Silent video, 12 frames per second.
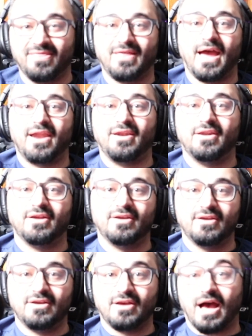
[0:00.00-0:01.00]
and then
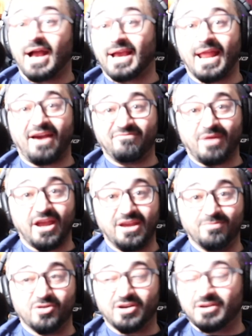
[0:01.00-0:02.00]
I can have
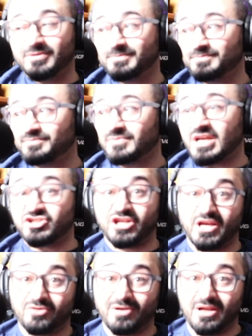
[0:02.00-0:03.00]
my ebook.
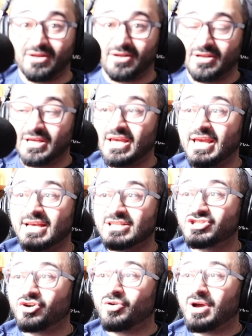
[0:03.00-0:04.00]
And she agreed.
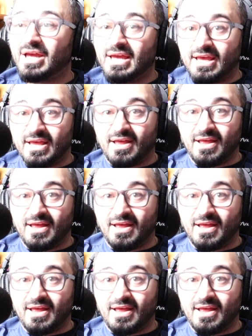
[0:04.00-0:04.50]
So